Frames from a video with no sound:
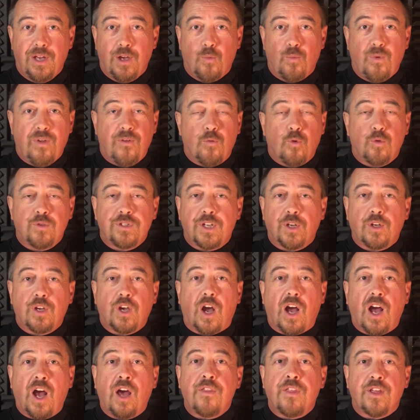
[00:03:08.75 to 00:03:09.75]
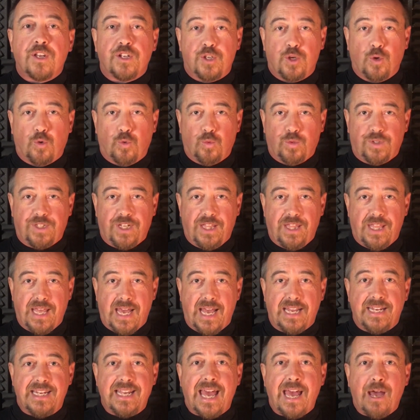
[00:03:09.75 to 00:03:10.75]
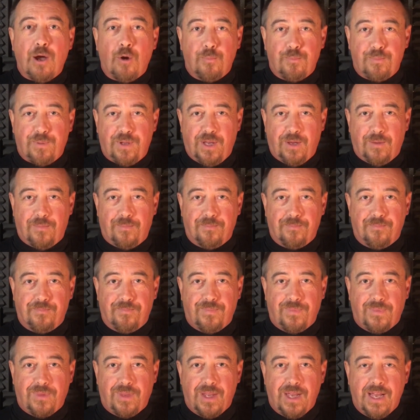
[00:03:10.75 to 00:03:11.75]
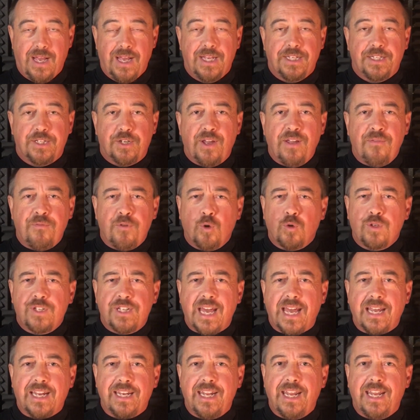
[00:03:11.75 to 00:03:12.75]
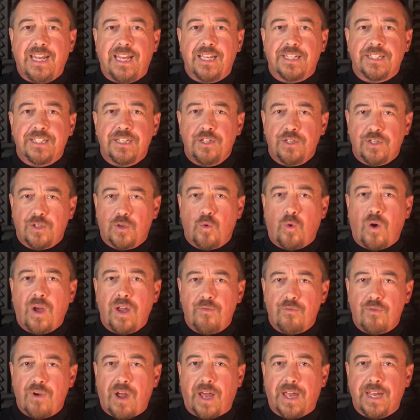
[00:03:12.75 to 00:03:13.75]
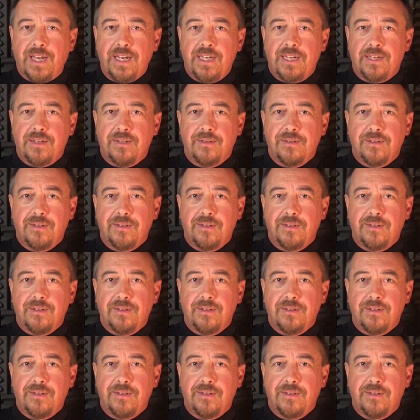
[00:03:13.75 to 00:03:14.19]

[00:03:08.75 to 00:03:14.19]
We've also got other tools in there to help you. So if your technique isn't quite right,